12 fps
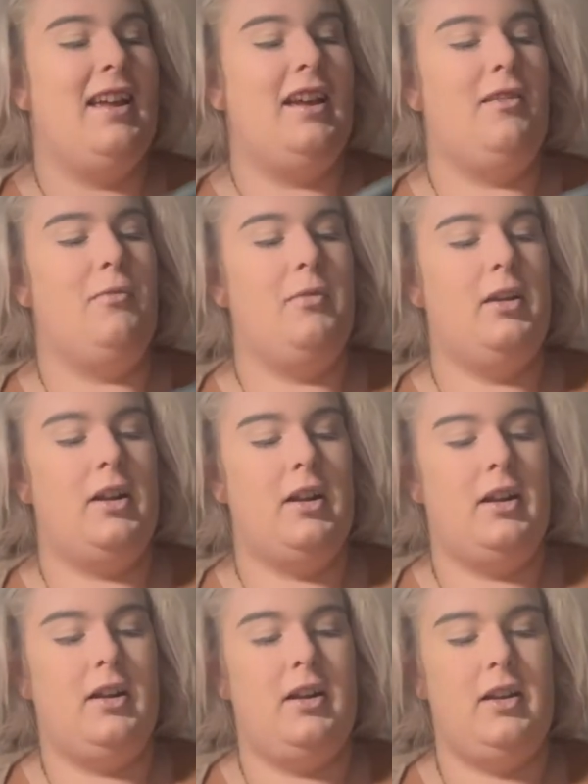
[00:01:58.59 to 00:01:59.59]
at
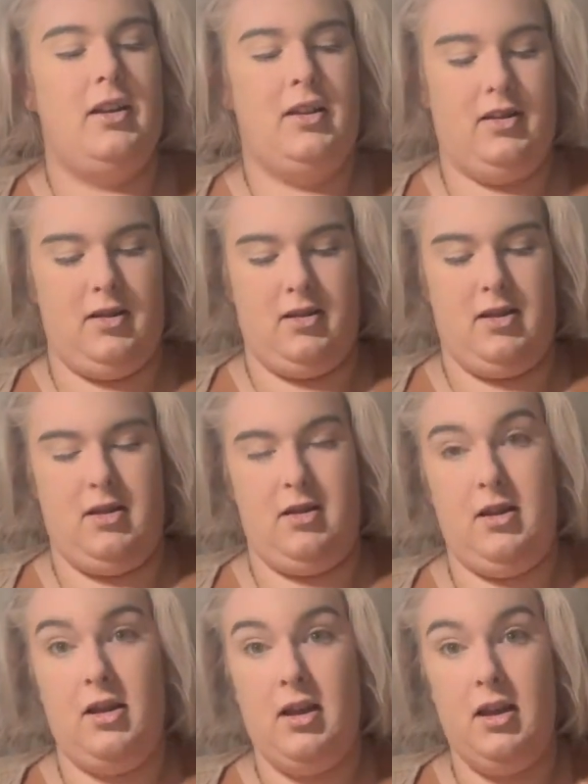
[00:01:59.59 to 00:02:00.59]
work and
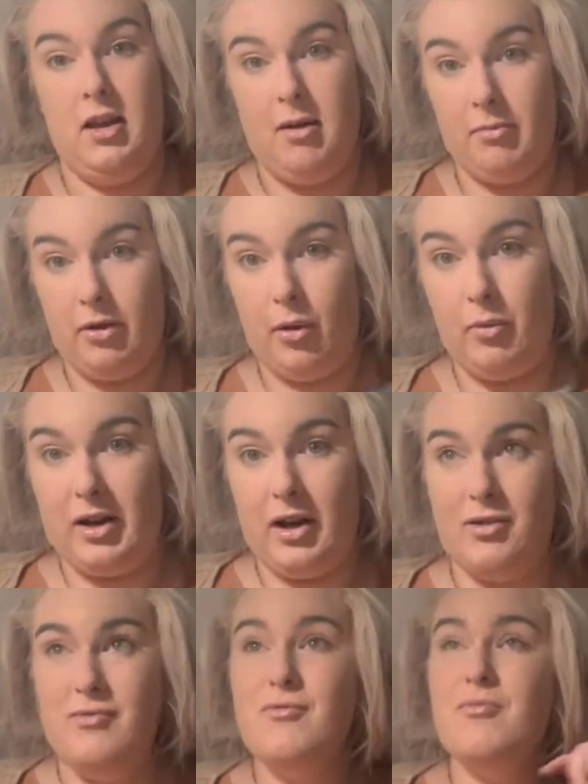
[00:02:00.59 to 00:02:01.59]
then going
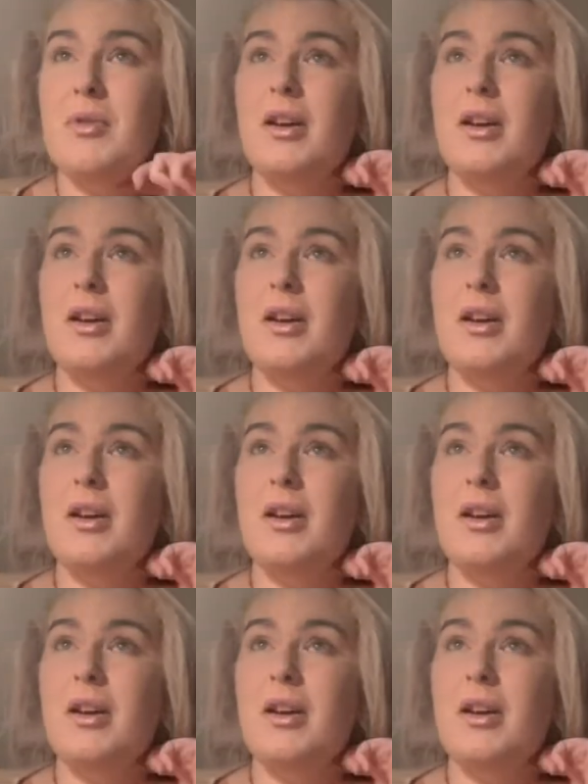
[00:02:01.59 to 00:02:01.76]
home